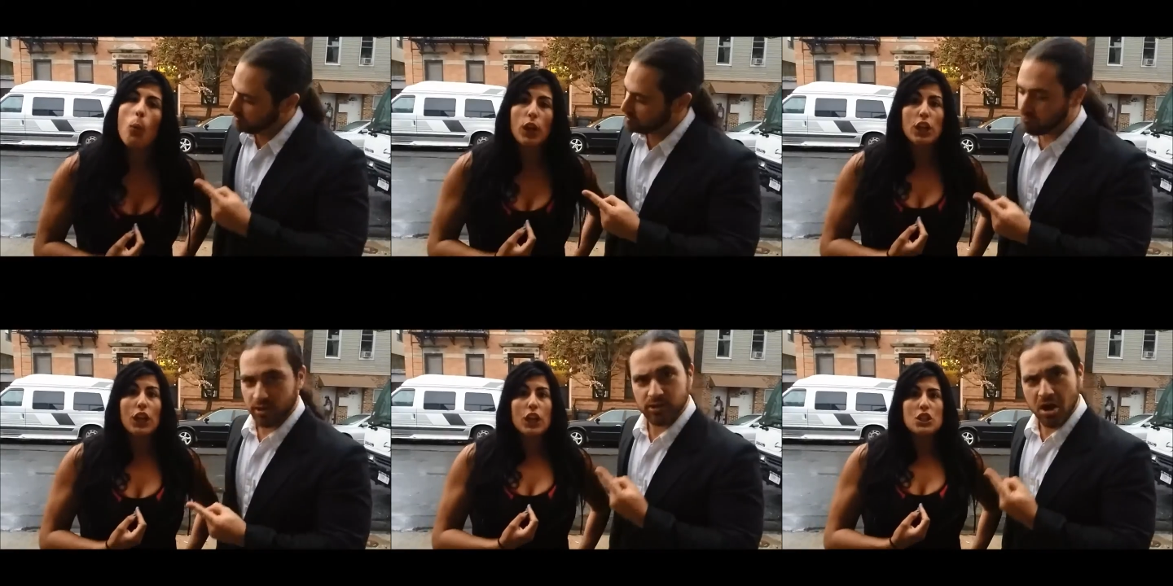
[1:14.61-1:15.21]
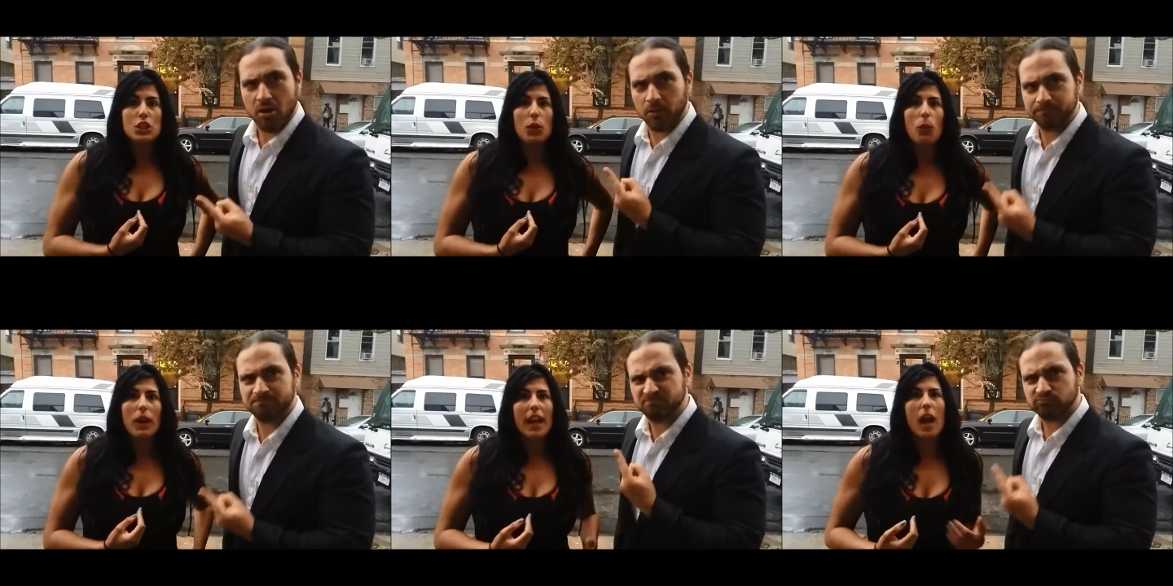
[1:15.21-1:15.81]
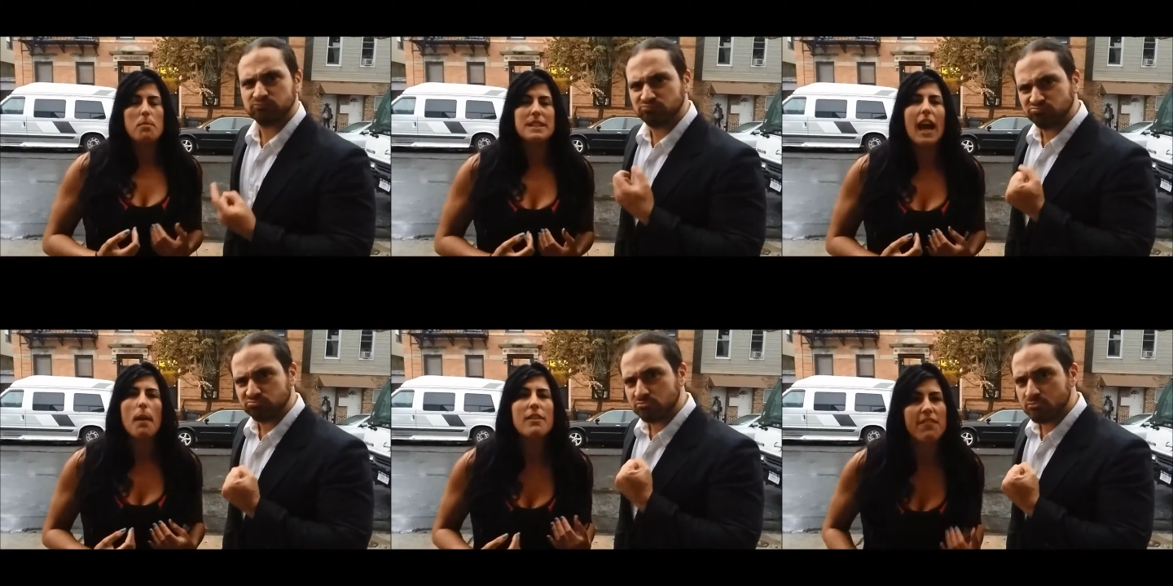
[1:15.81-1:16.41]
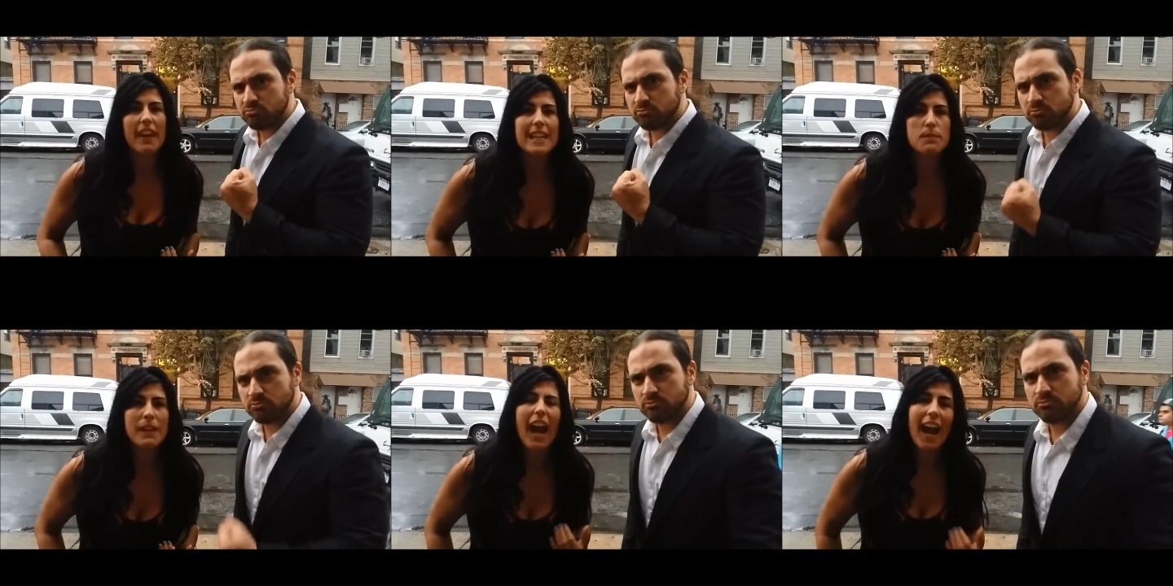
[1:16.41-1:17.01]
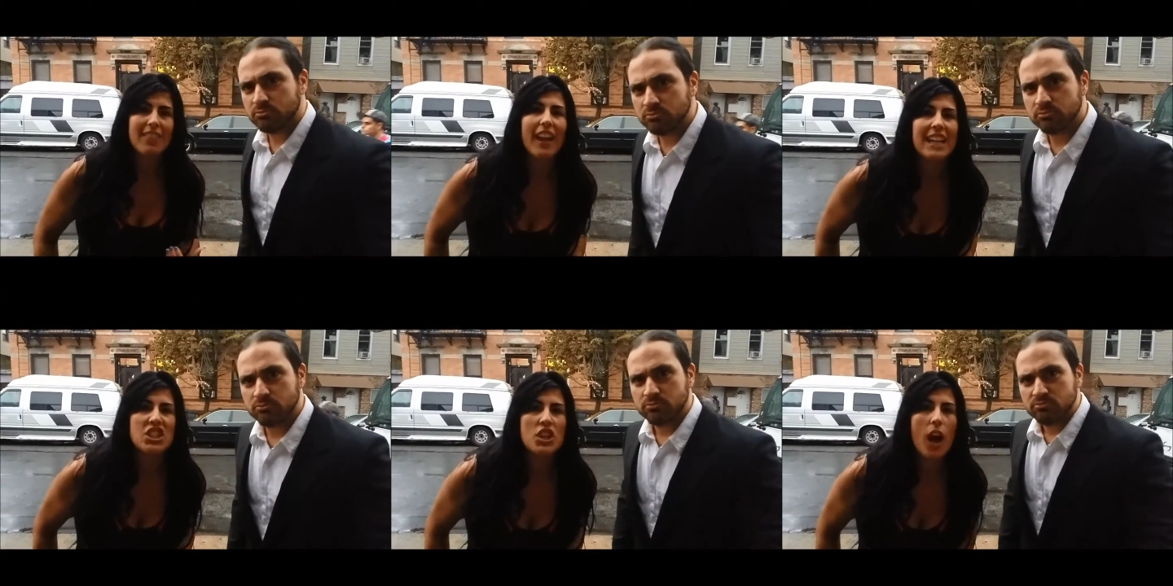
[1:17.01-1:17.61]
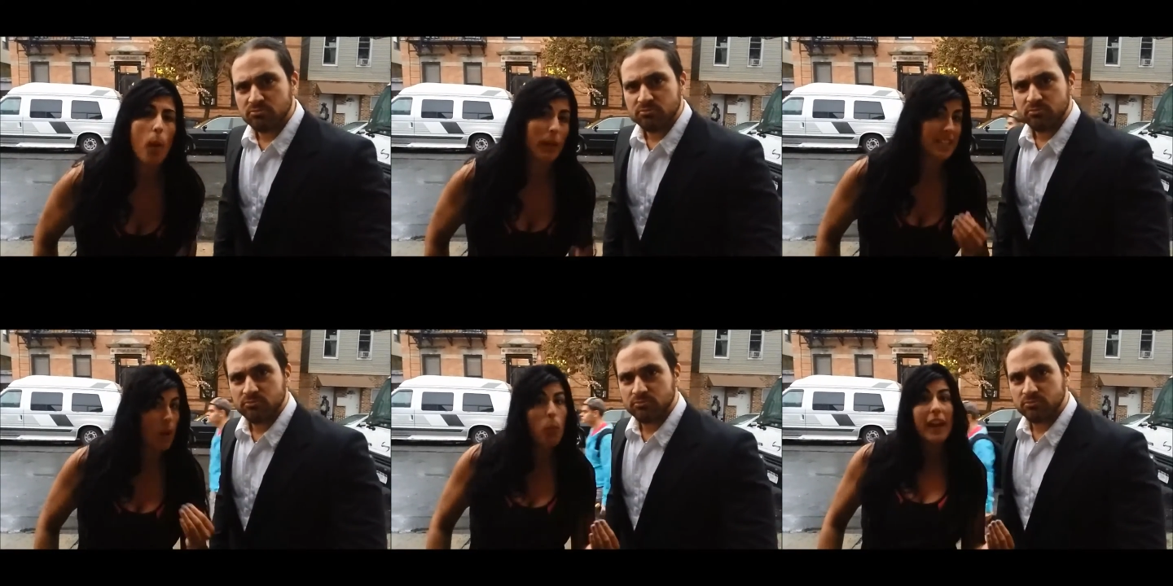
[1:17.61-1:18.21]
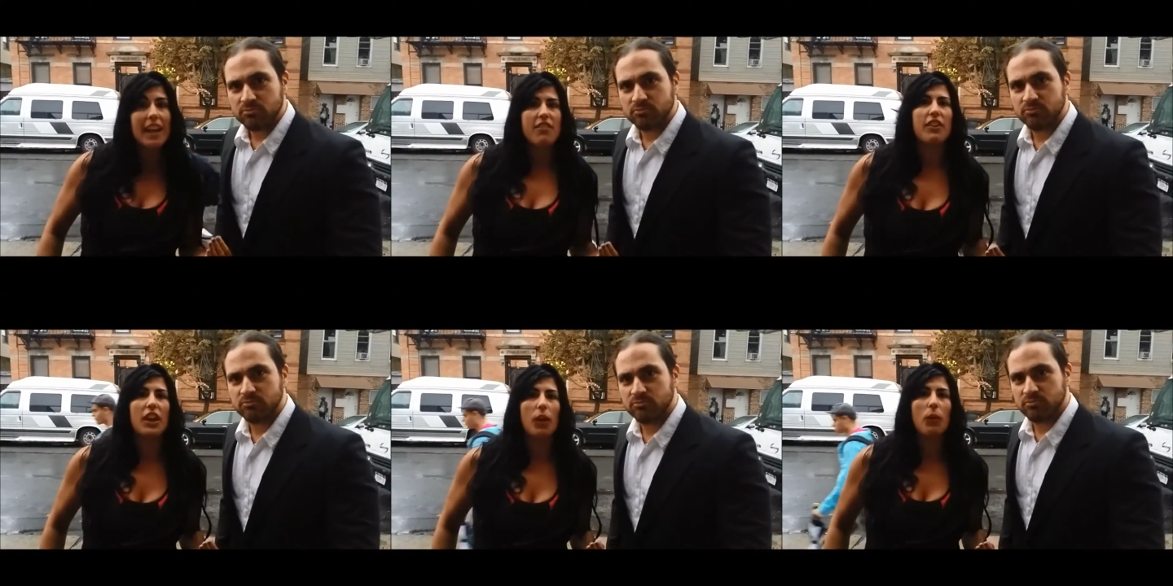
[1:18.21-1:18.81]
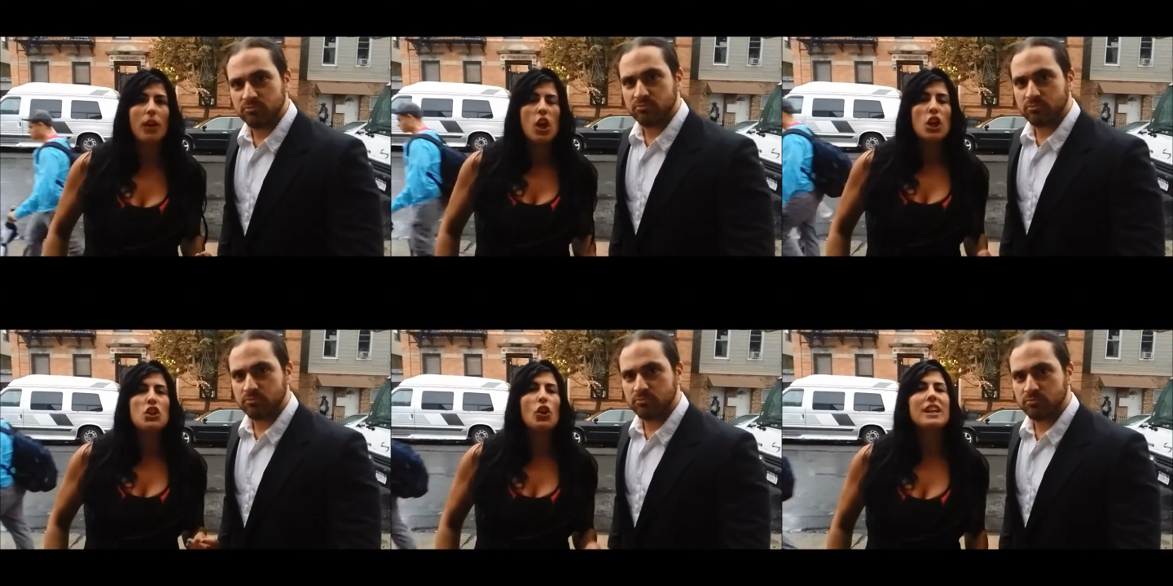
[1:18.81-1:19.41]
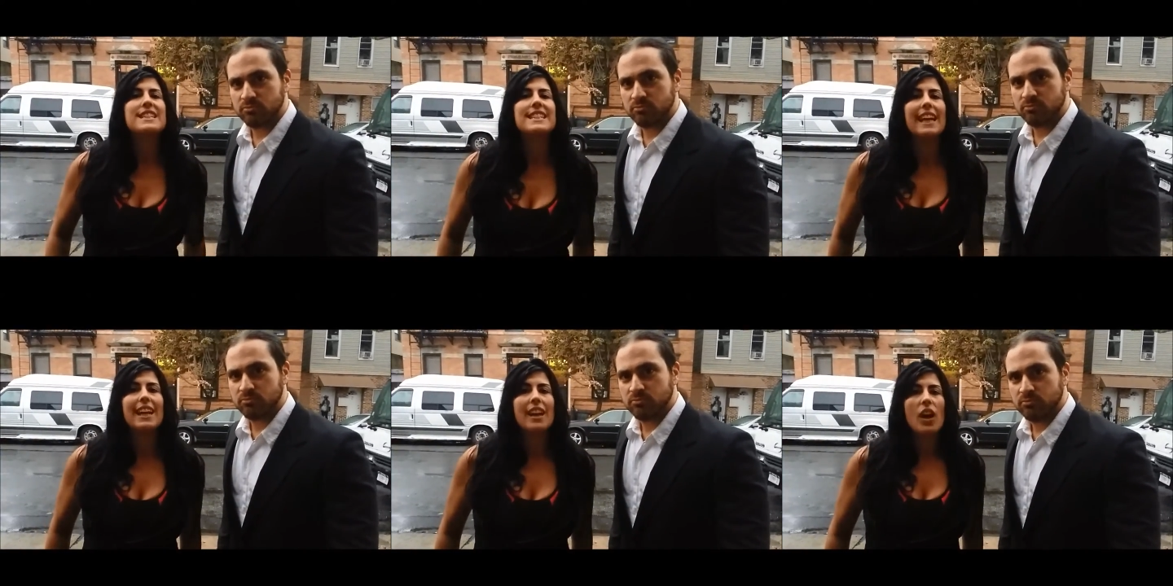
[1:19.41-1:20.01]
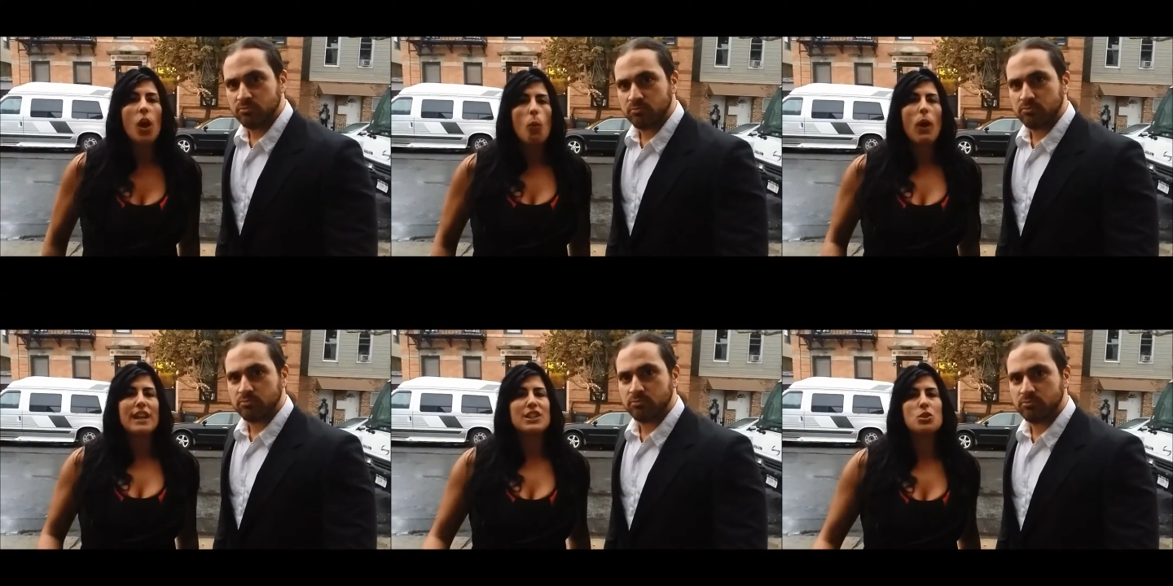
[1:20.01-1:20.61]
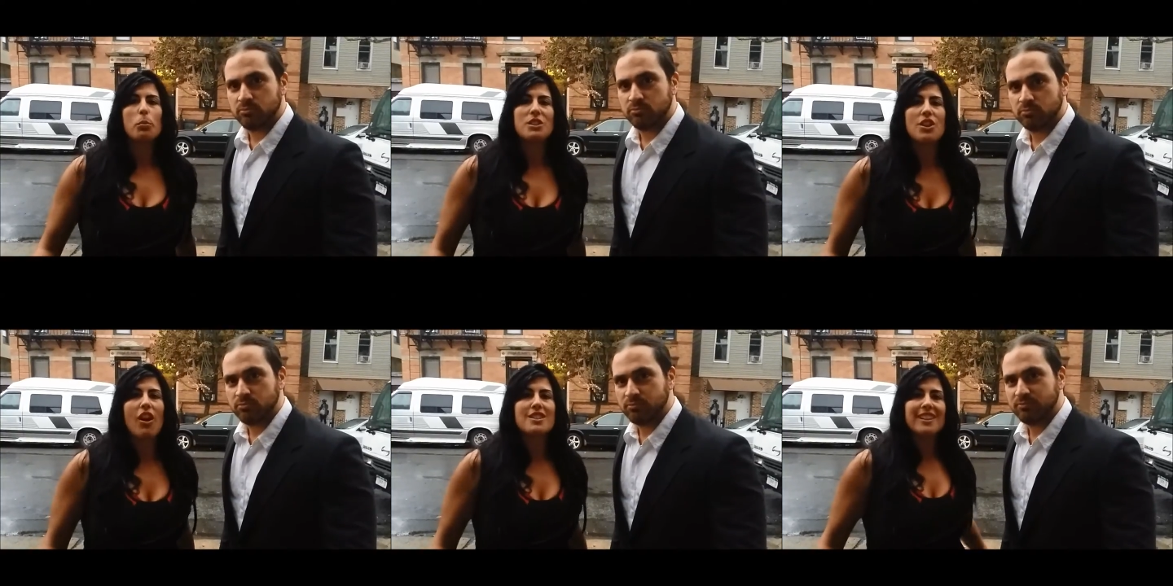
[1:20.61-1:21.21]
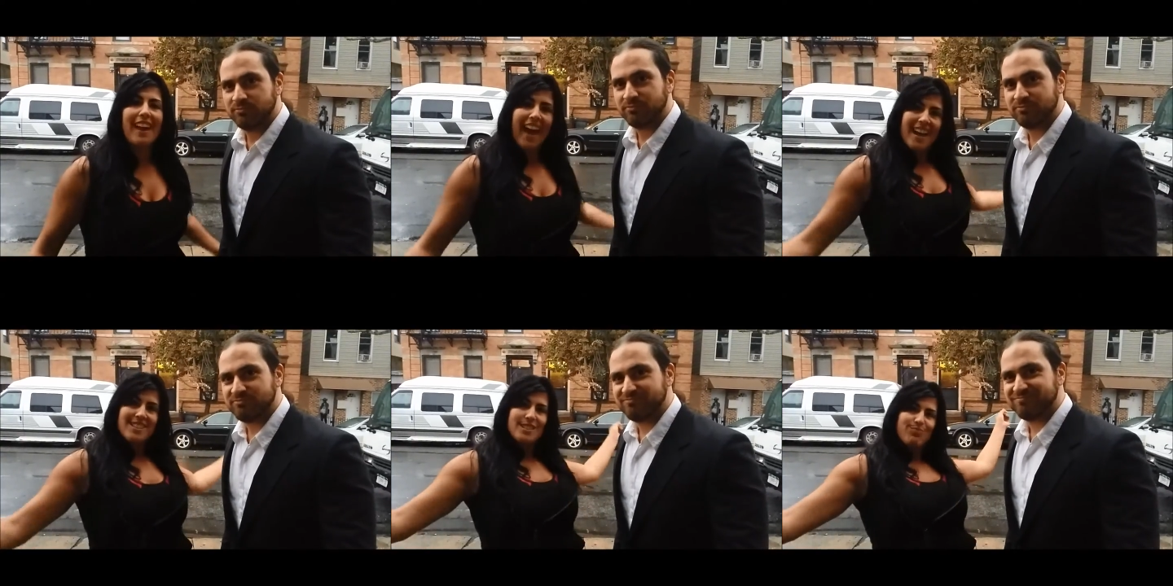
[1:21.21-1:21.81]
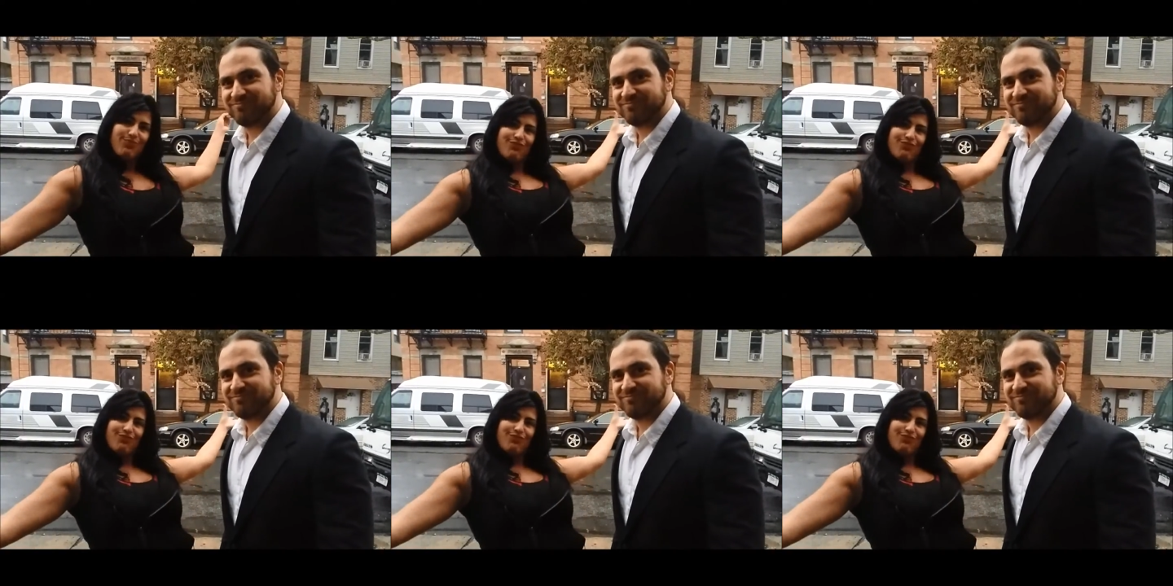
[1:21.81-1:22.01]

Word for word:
Speaker 1: What are you gonna do when it comes time to face me? I'd like to know because I'm waiting for you. You're gonna see why superstars last.